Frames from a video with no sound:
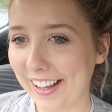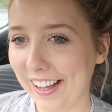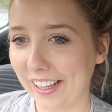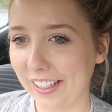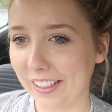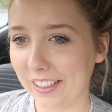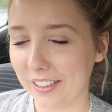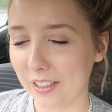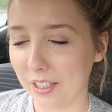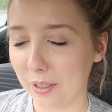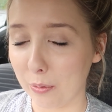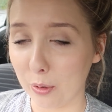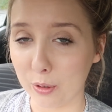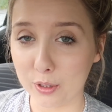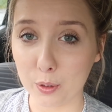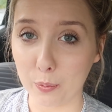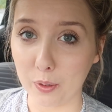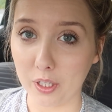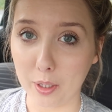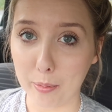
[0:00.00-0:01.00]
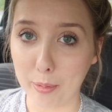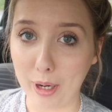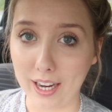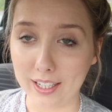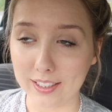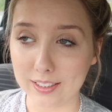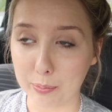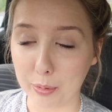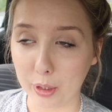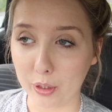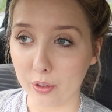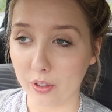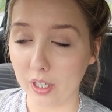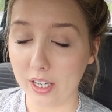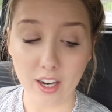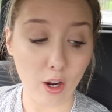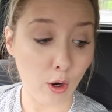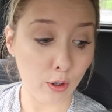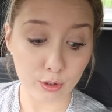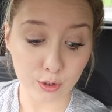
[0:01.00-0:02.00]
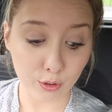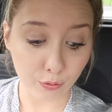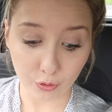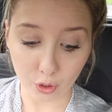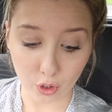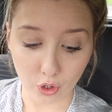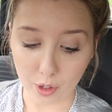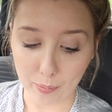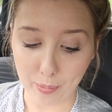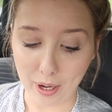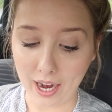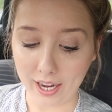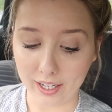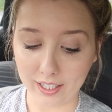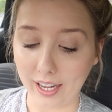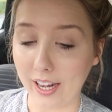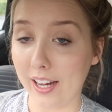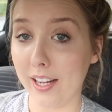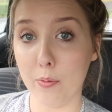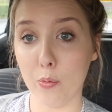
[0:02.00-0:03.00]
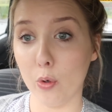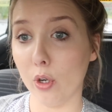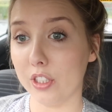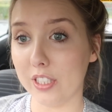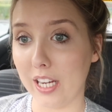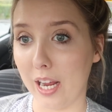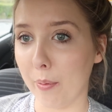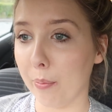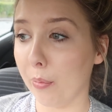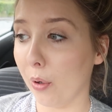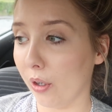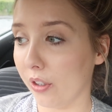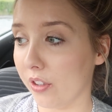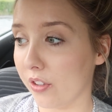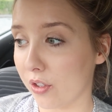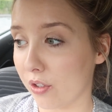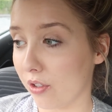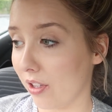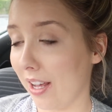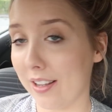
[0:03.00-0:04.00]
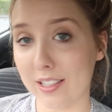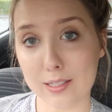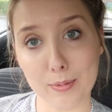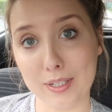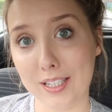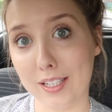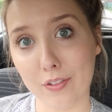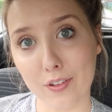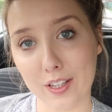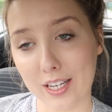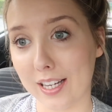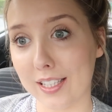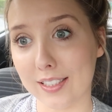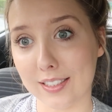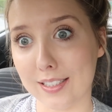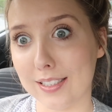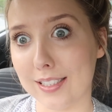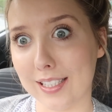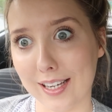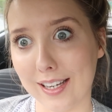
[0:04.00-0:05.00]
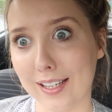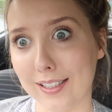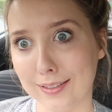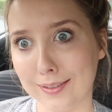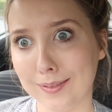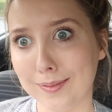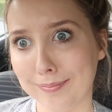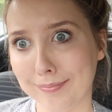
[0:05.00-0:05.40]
and I'm also wearing a pad and I also forgot to pack any more tampons, so that's me for the rest of the day.